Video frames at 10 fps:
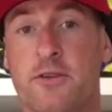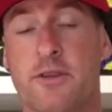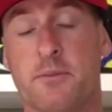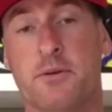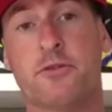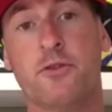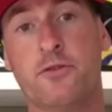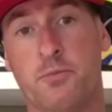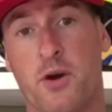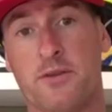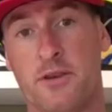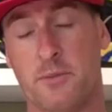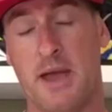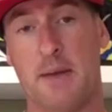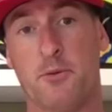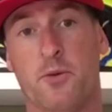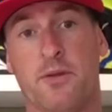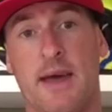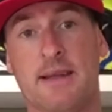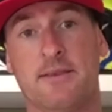his number 2 spot. He'll be happy with
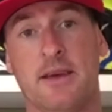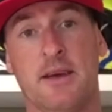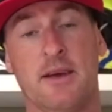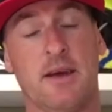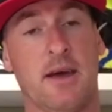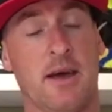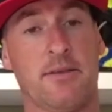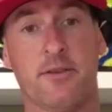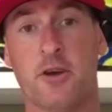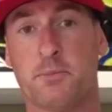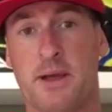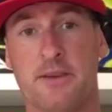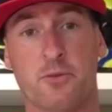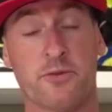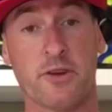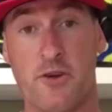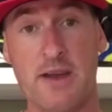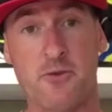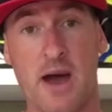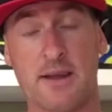that. Third place was a
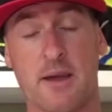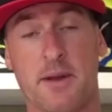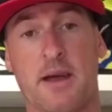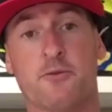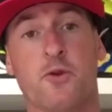great ride coming out of